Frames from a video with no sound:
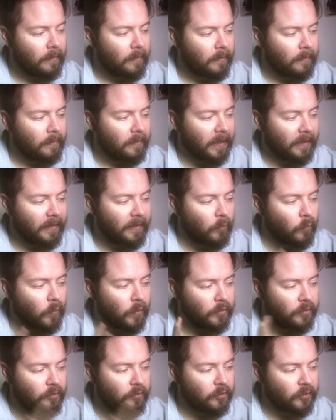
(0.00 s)
that they
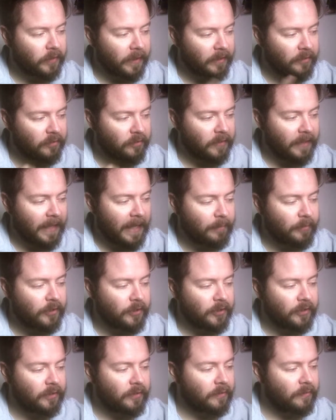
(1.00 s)
want to try to
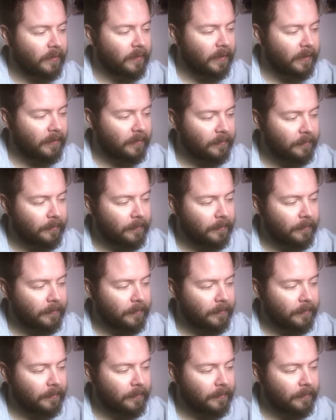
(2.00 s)
capture, right?